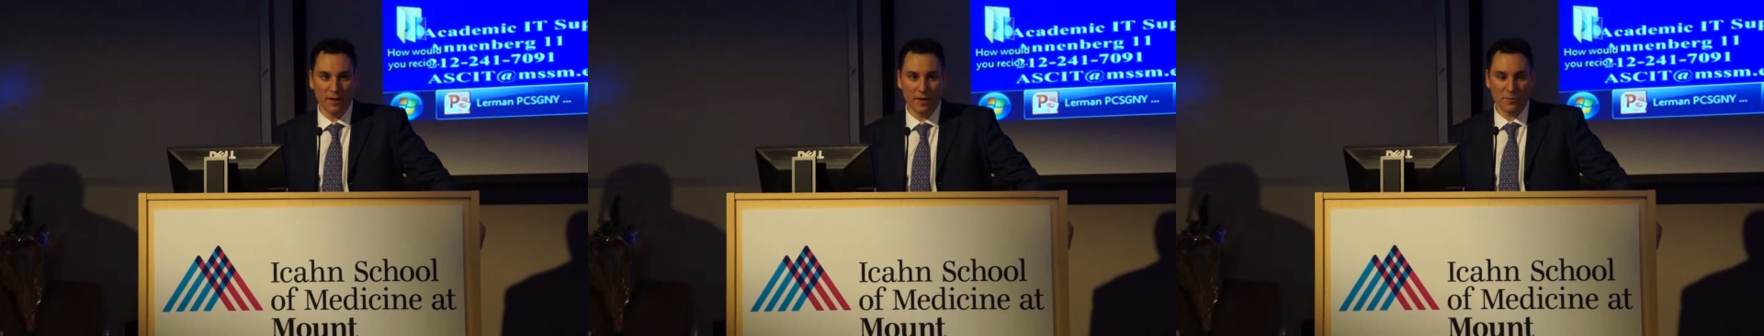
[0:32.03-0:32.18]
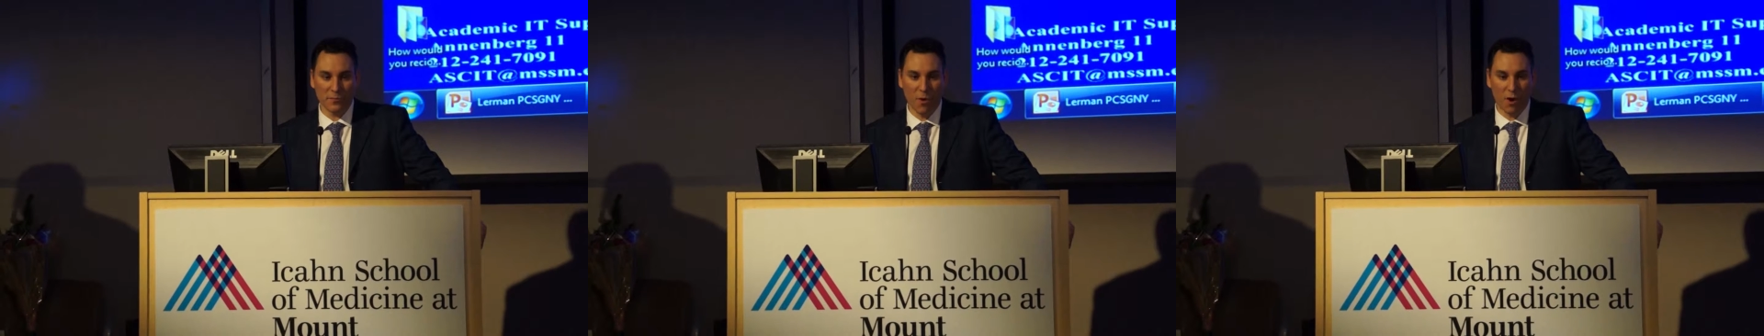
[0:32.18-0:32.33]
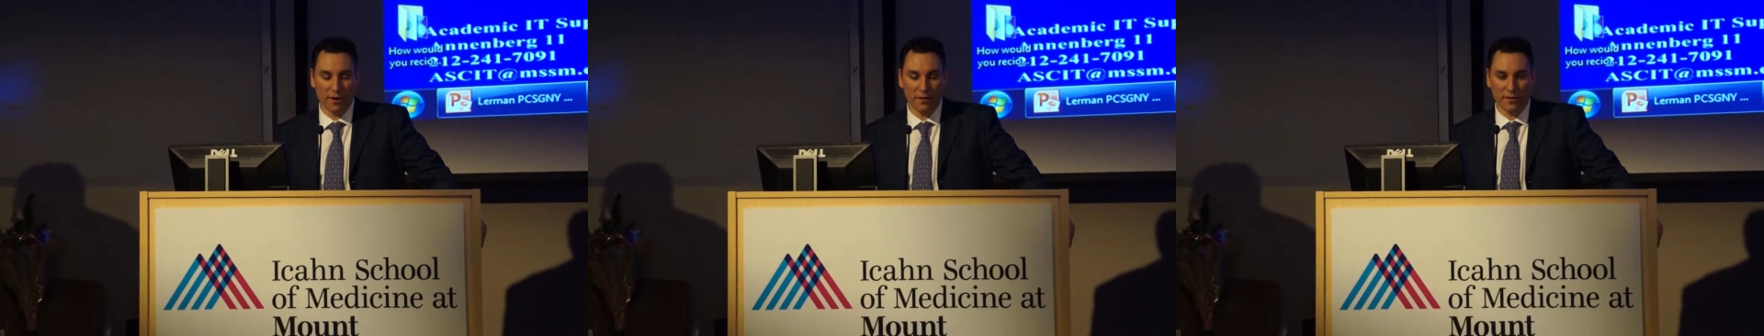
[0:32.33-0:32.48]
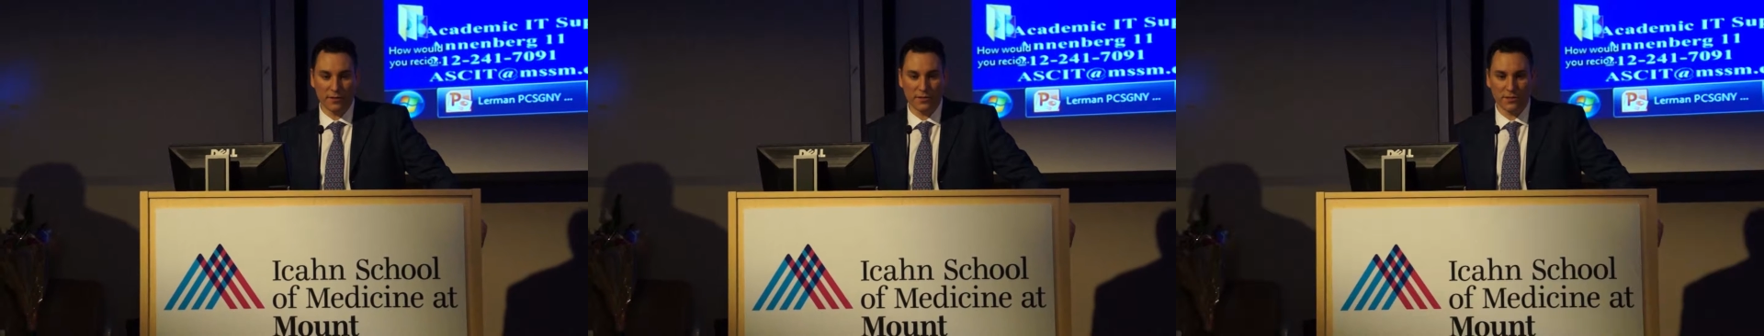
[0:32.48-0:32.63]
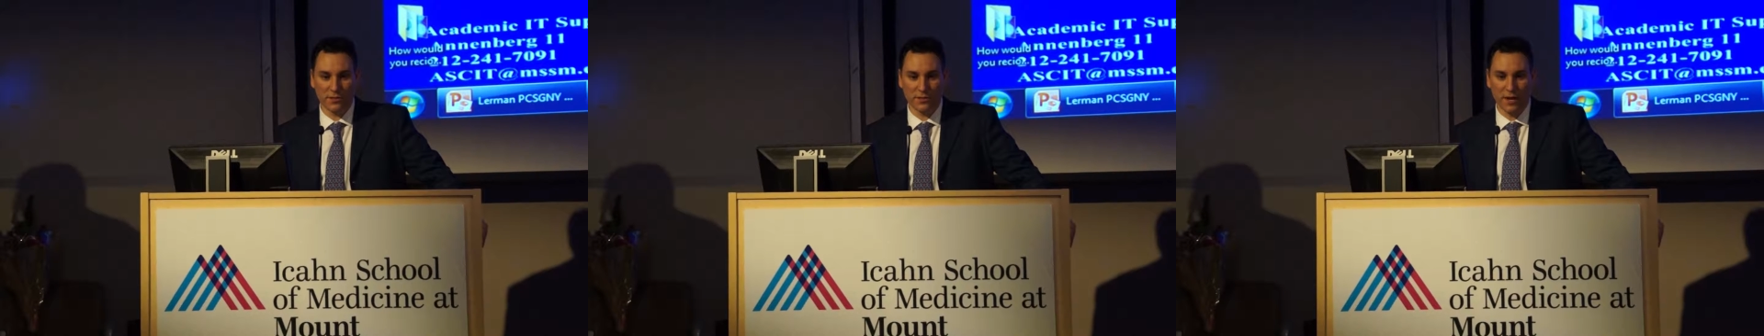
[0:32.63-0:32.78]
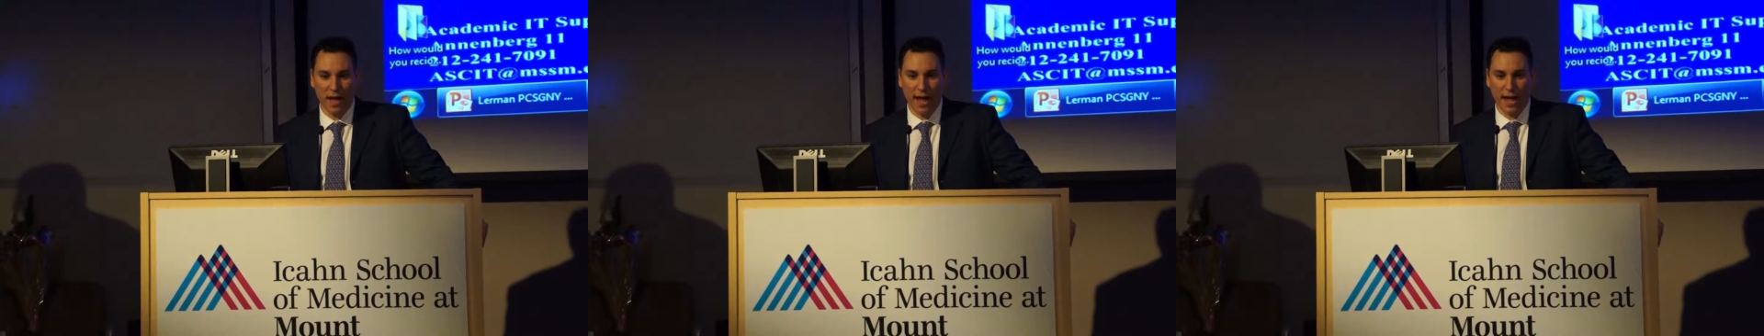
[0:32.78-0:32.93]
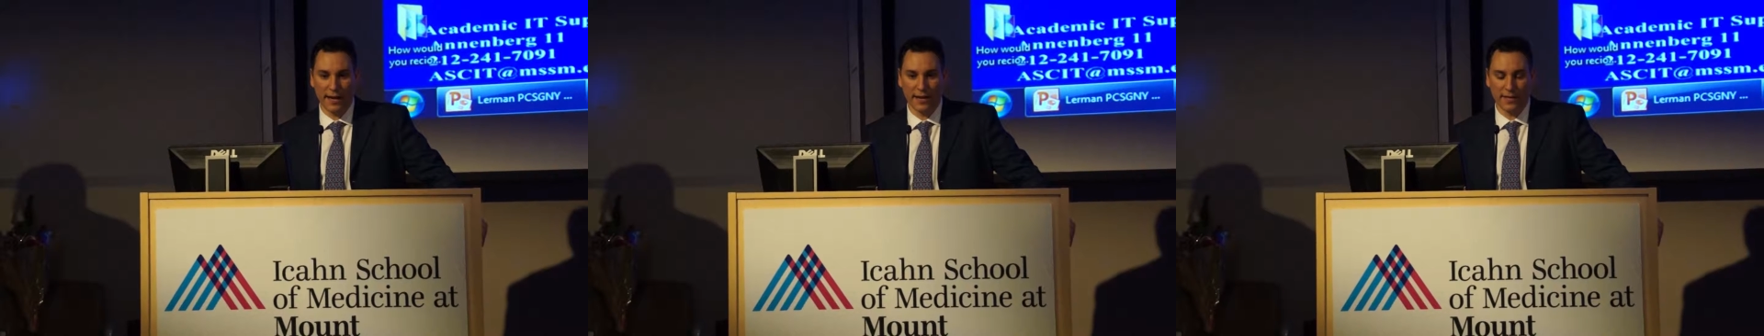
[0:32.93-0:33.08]
as part of the
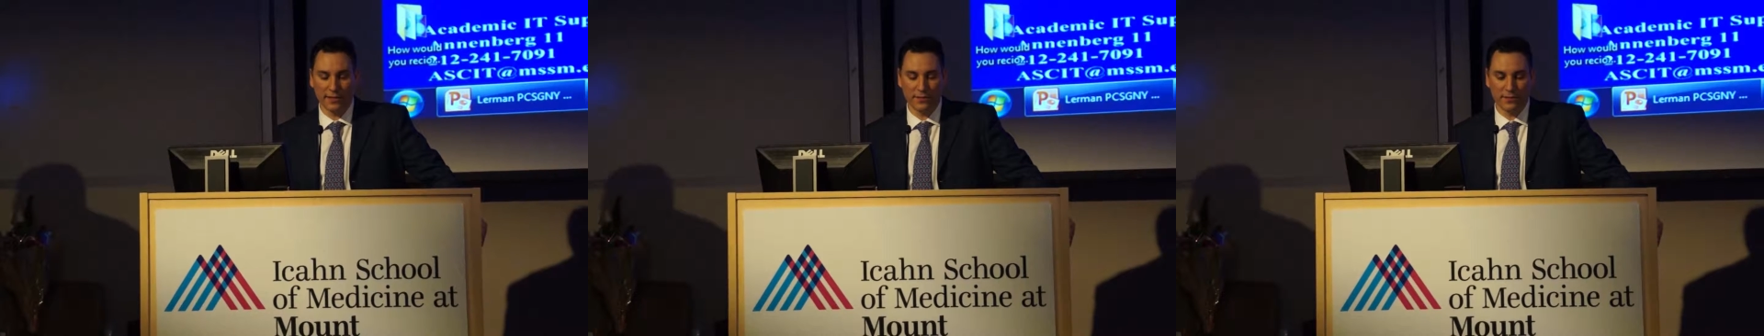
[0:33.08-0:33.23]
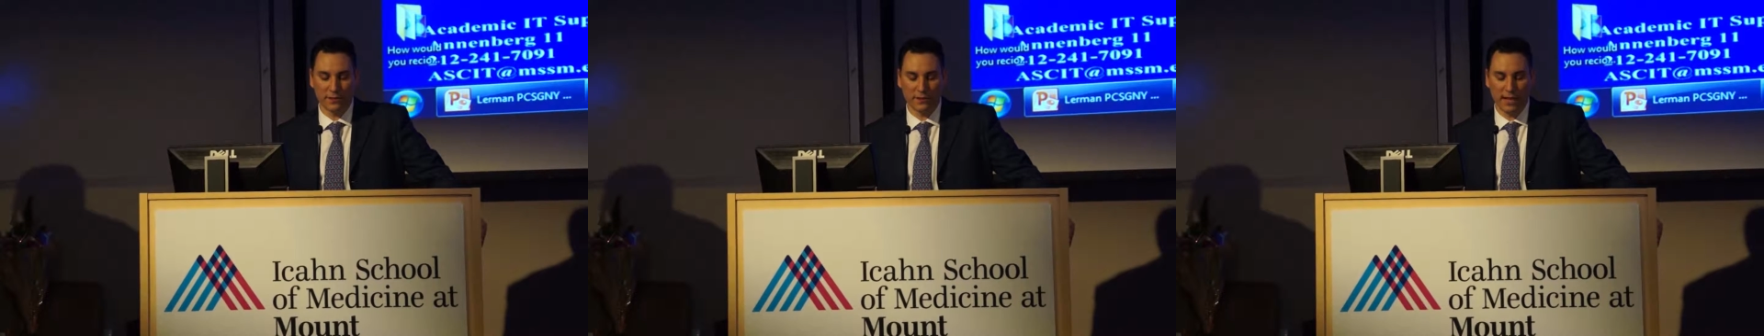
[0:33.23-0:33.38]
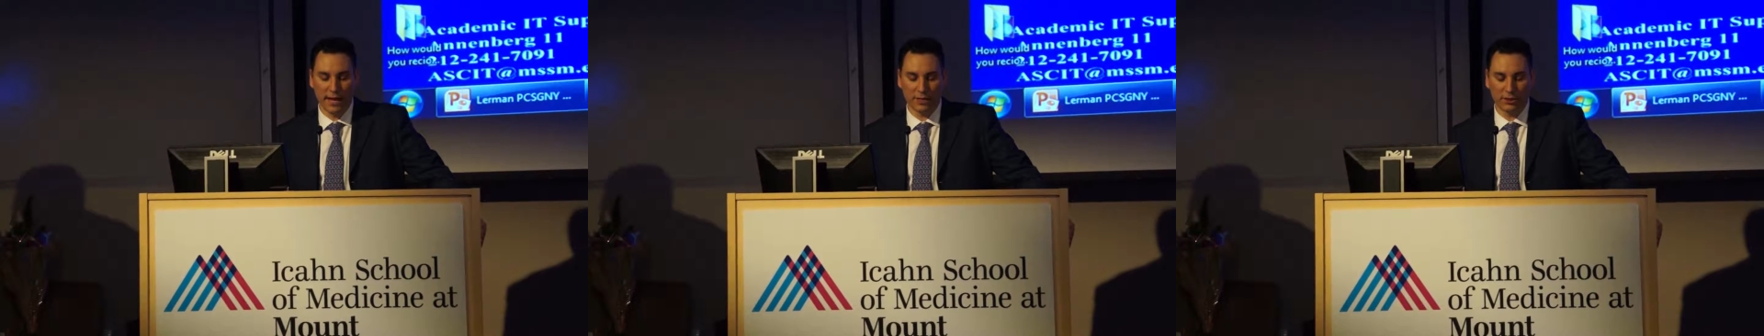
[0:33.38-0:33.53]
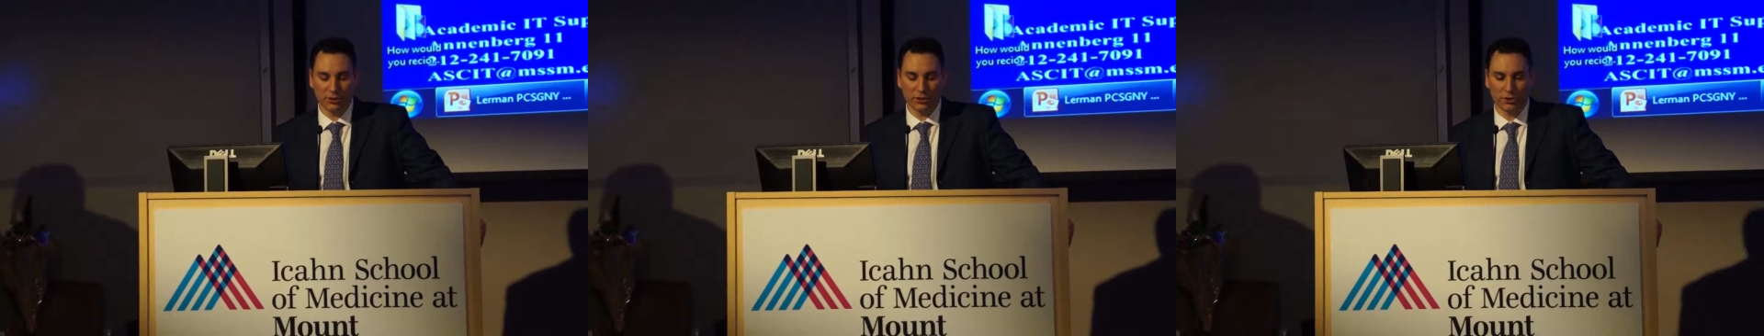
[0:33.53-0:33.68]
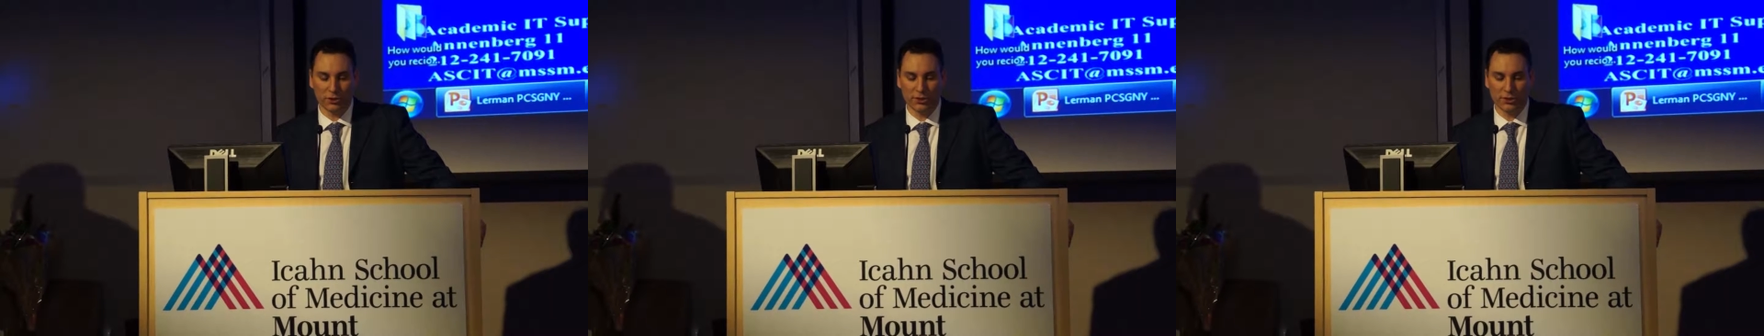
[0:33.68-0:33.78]
Society's lecture